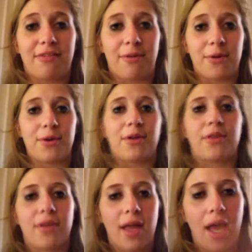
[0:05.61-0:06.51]
4th.
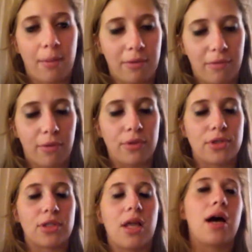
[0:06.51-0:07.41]
Happy 4th of
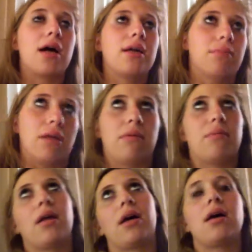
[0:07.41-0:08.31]
July, blah, blah,
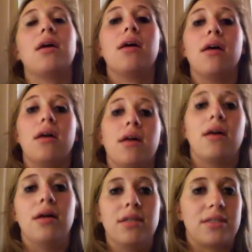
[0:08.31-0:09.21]
blah.
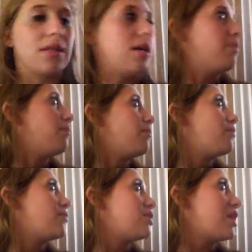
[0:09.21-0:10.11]
It's
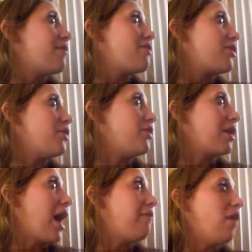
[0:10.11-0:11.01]
7:30.
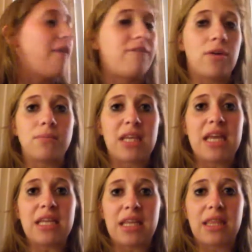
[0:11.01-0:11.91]
I have not filmed
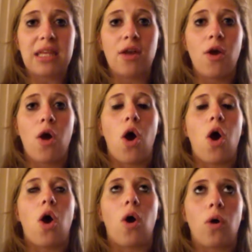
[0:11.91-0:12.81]
anything
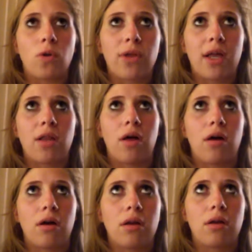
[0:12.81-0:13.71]
all day long.